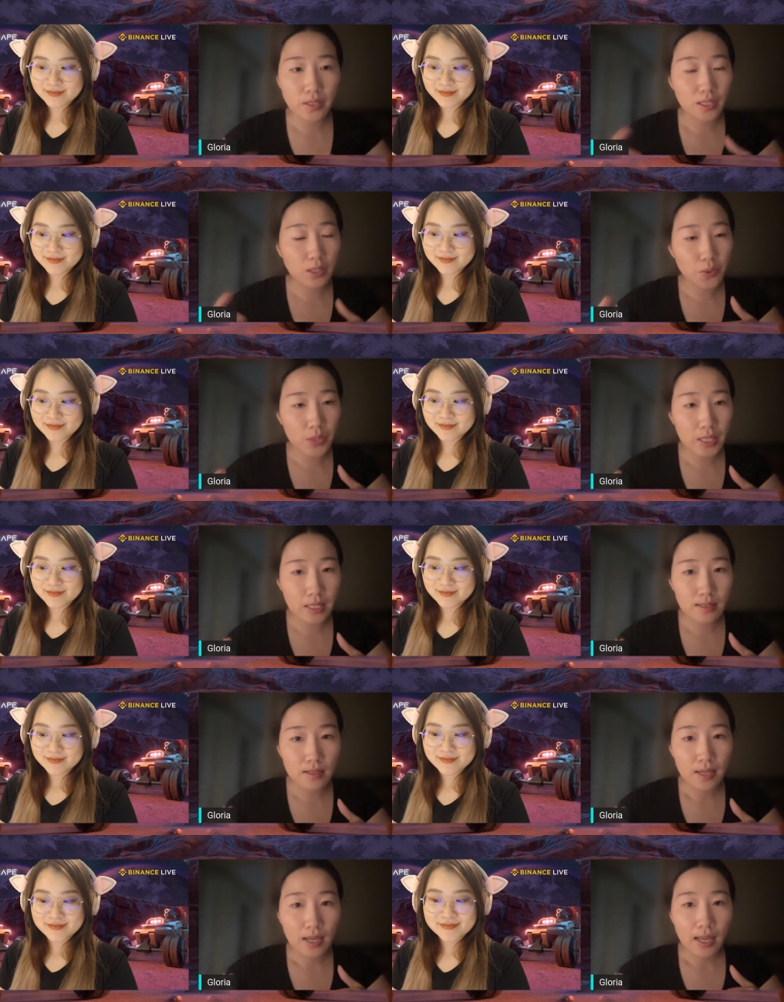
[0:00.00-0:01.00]

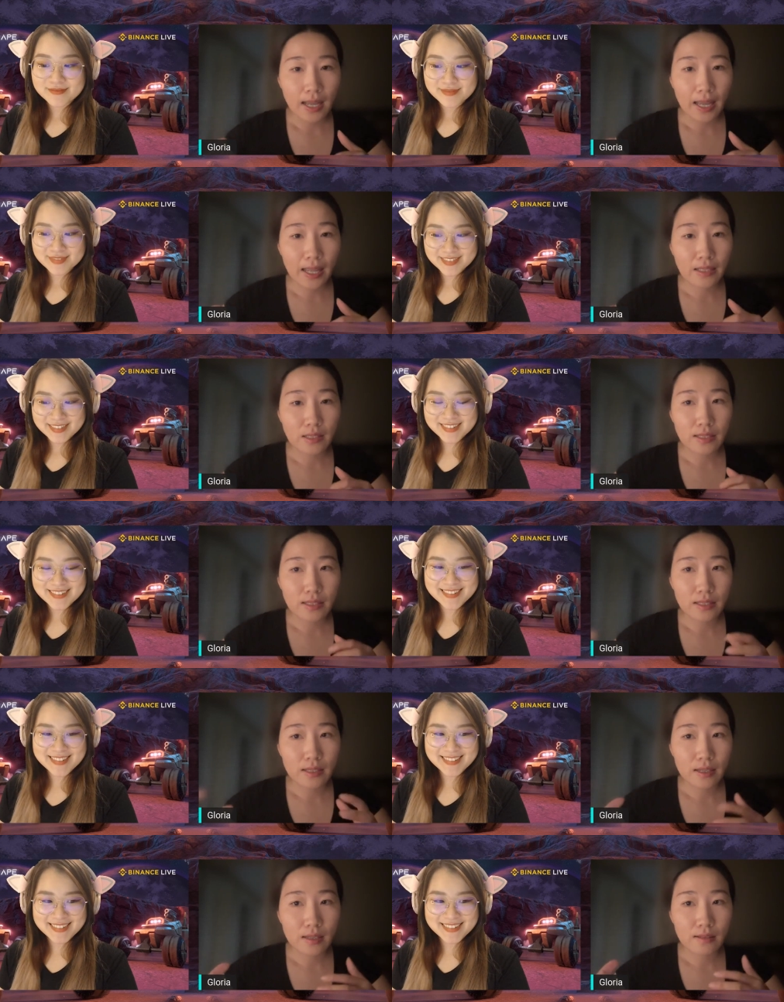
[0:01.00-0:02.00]
Speaker 1: decreased, and
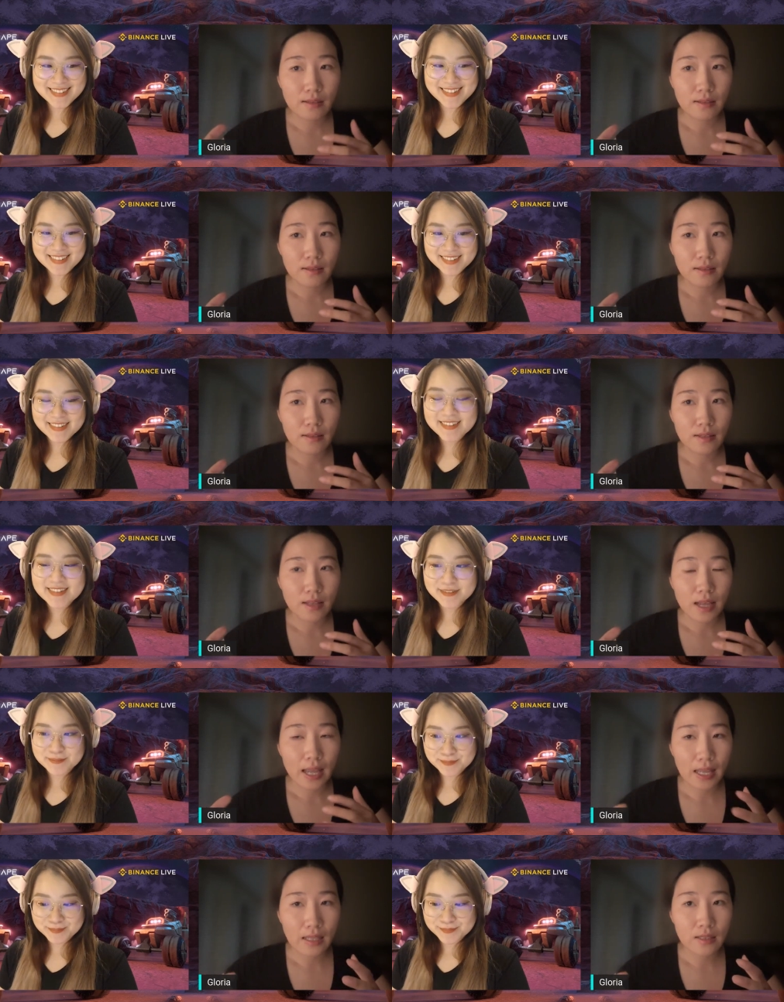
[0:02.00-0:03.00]
and
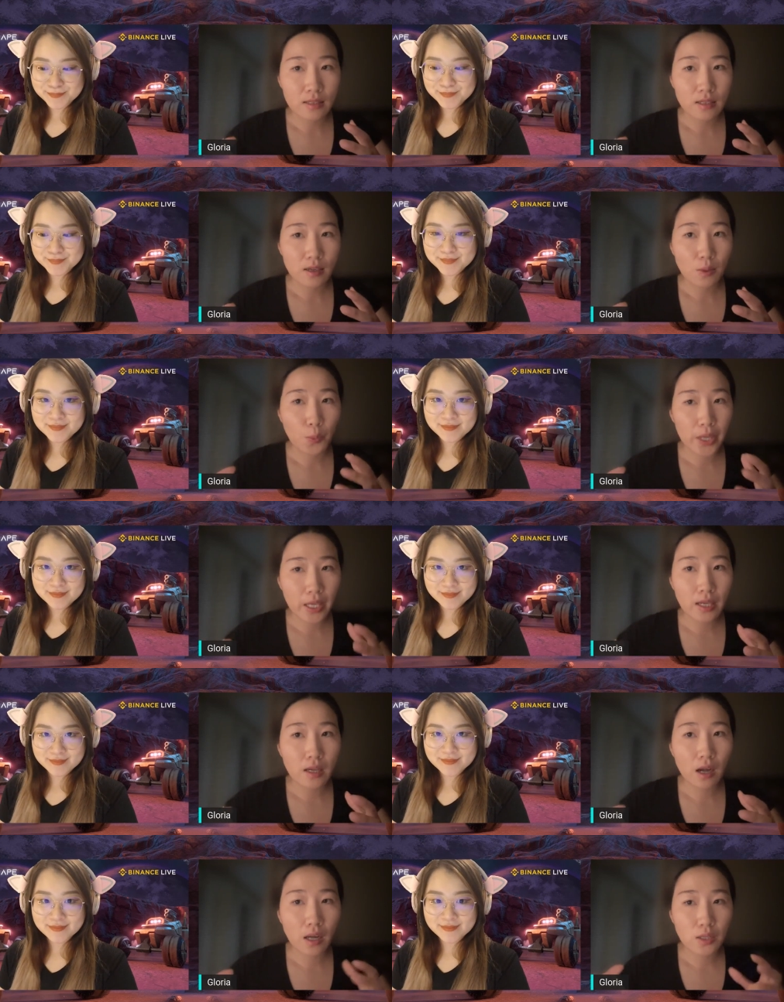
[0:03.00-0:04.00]
and uh, we
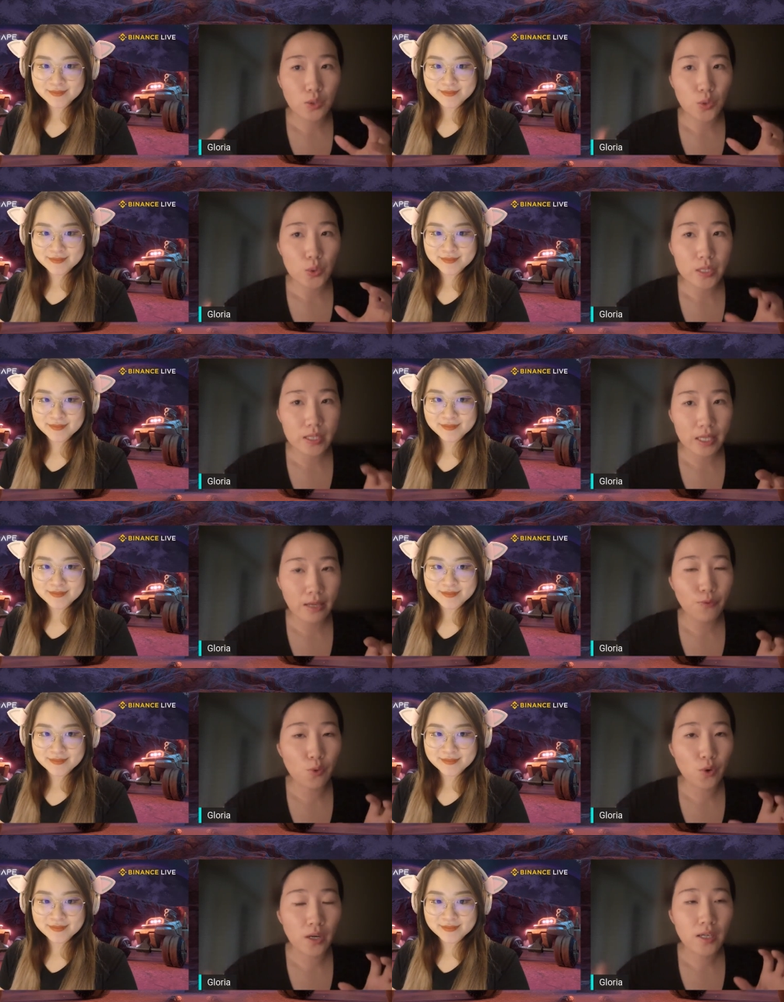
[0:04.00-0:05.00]
gonna to seek
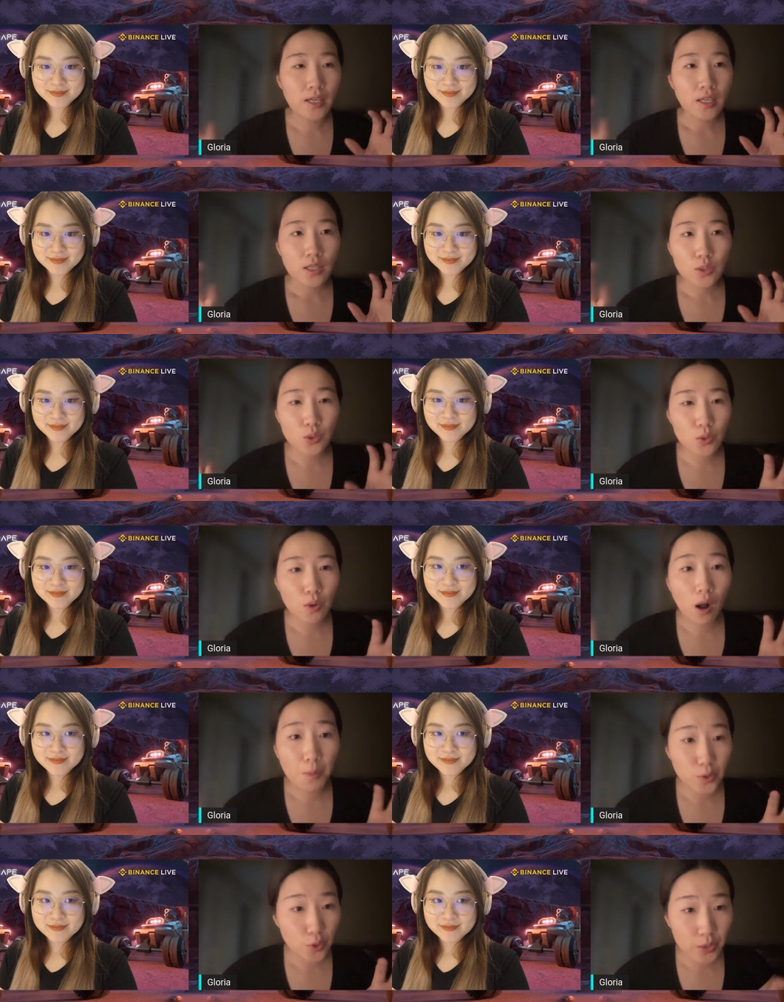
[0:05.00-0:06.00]
for new
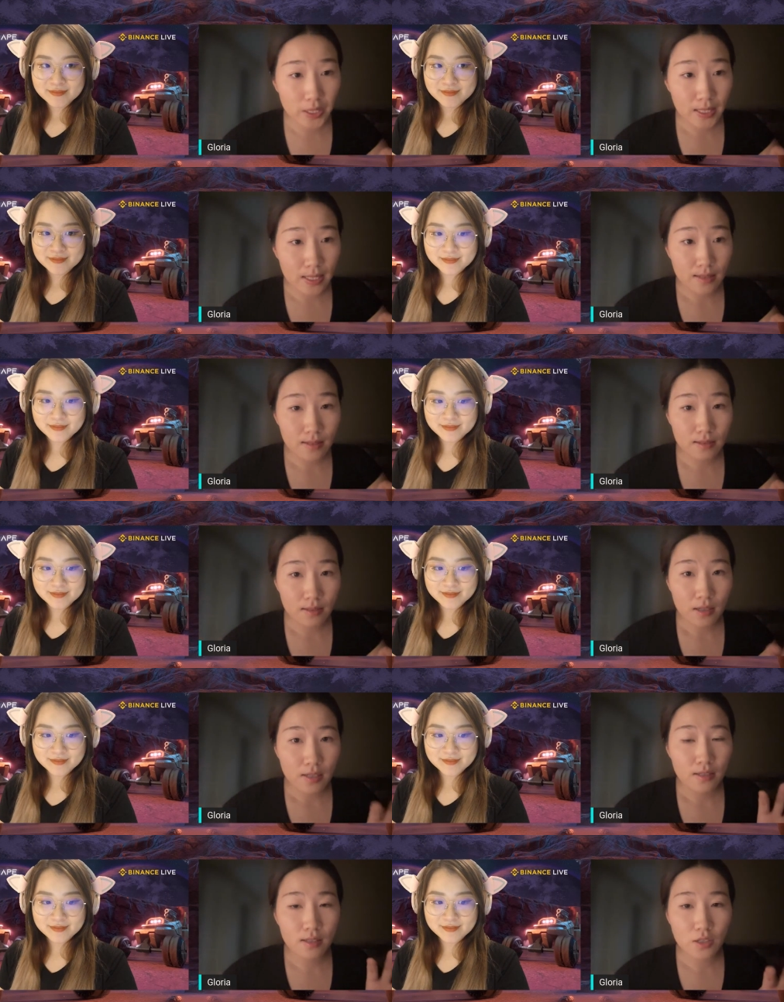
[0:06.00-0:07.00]
opportunities
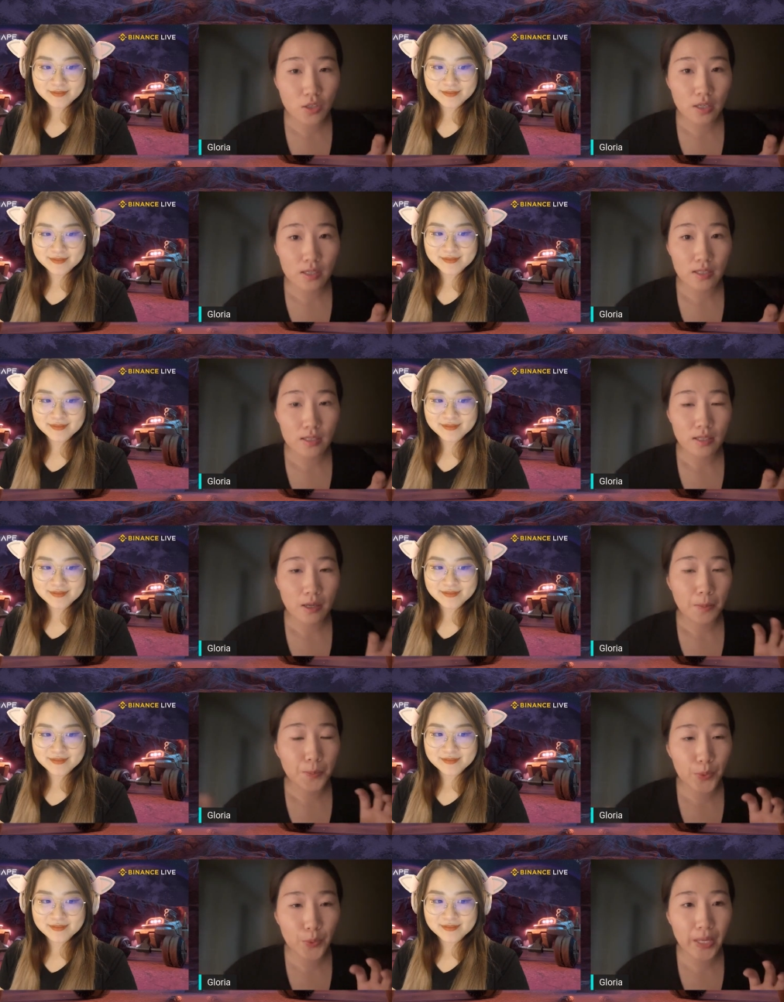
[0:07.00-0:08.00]
such as
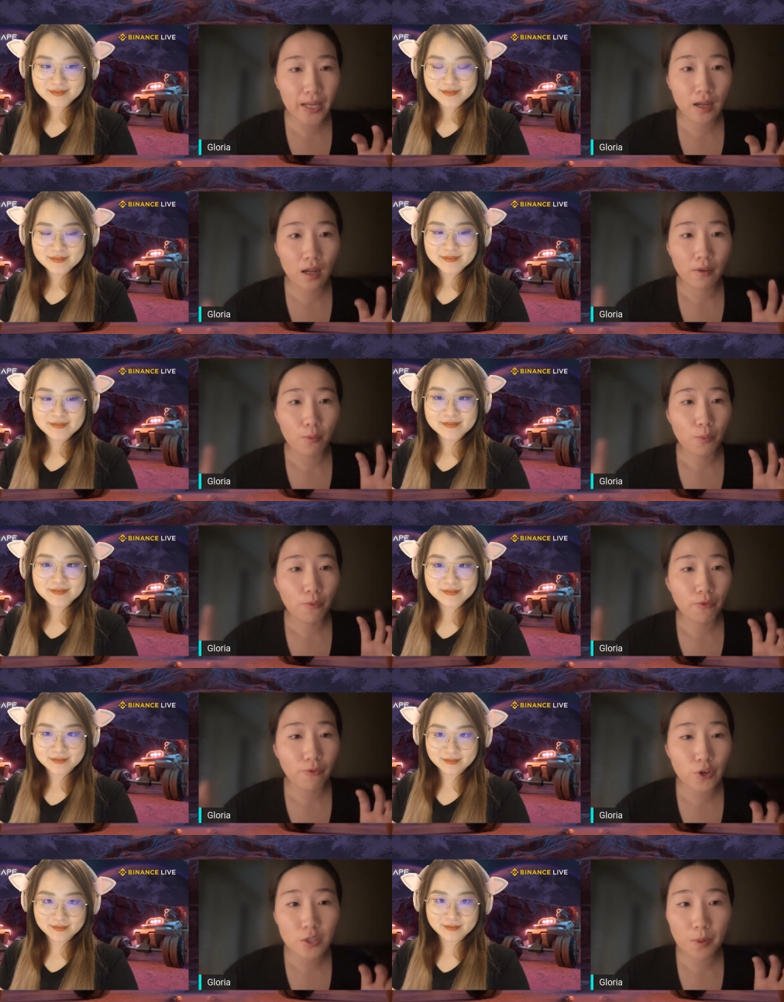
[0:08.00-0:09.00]
building a
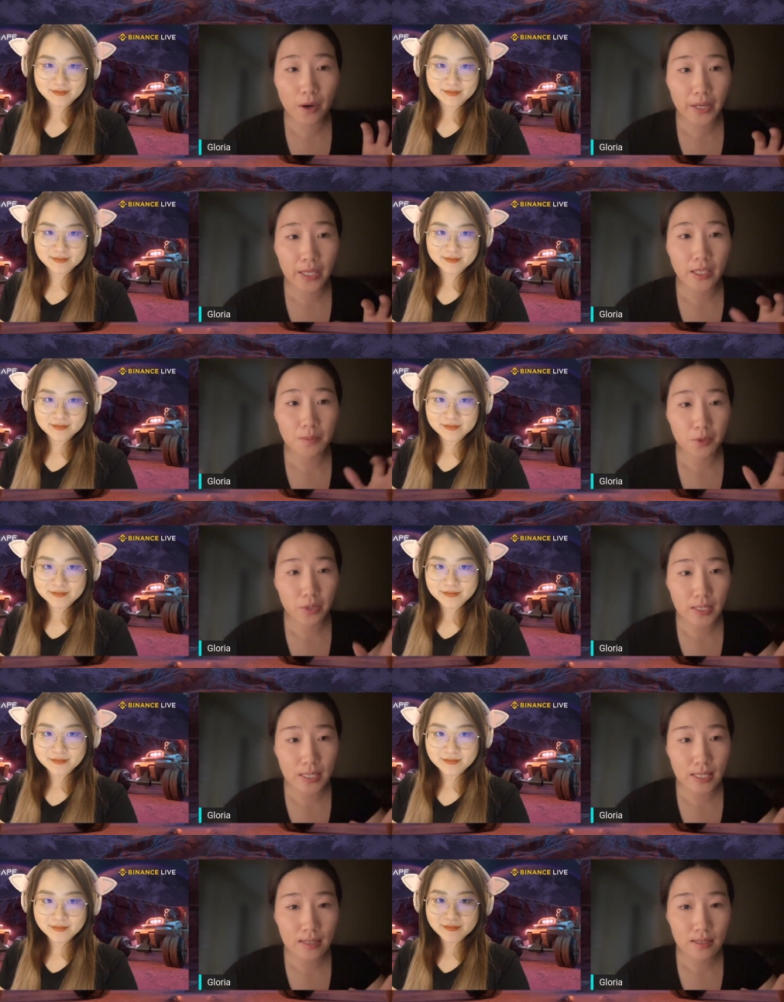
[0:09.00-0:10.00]
first party
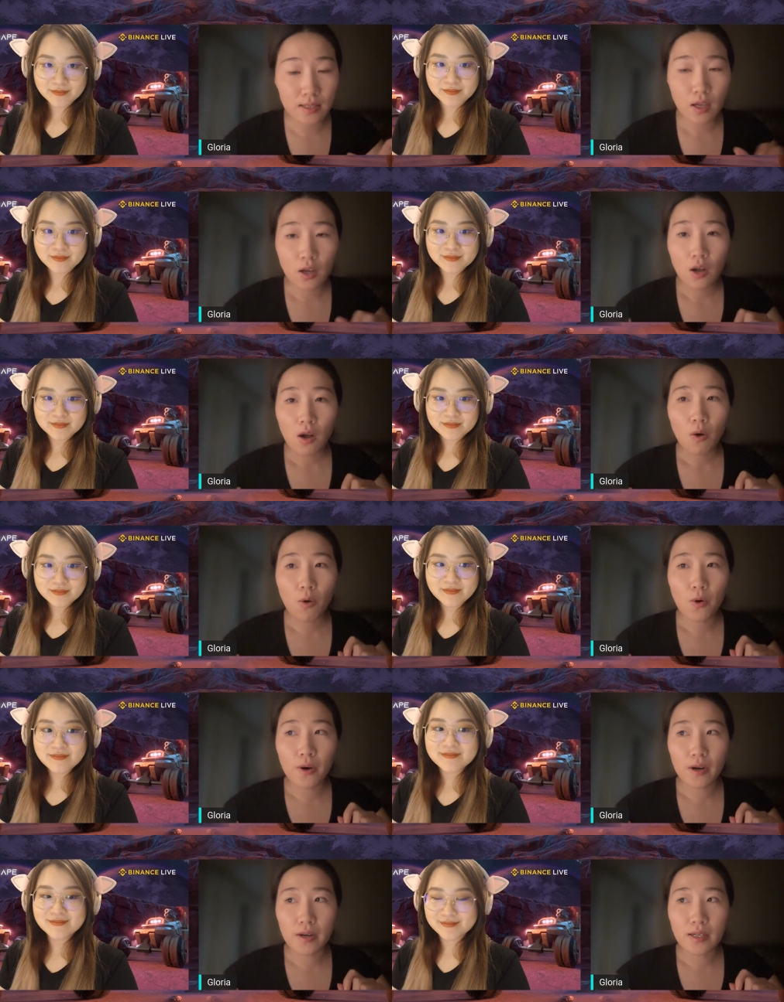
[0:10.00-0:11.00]
communities
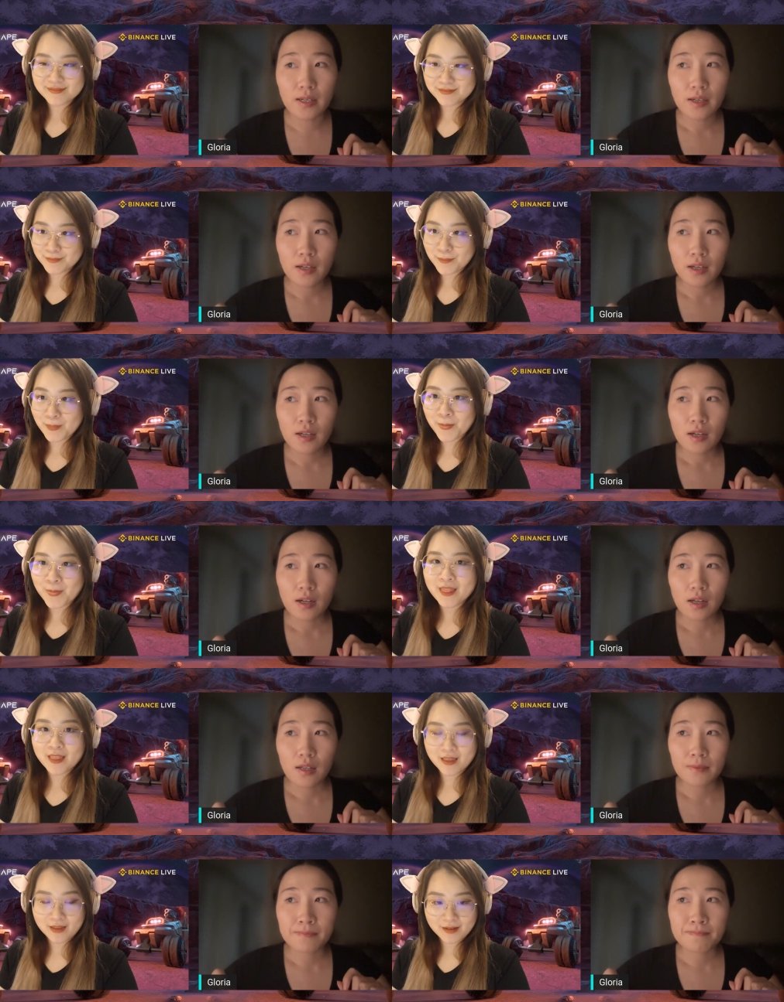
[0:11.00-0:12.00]
or
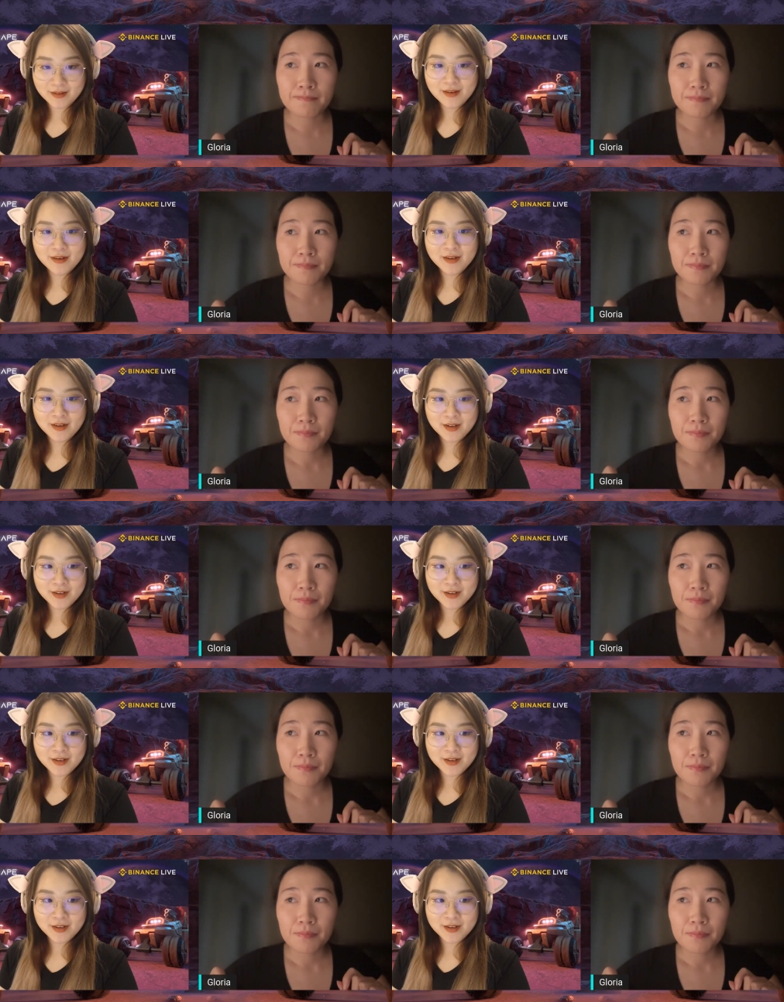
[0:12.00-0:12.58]
um,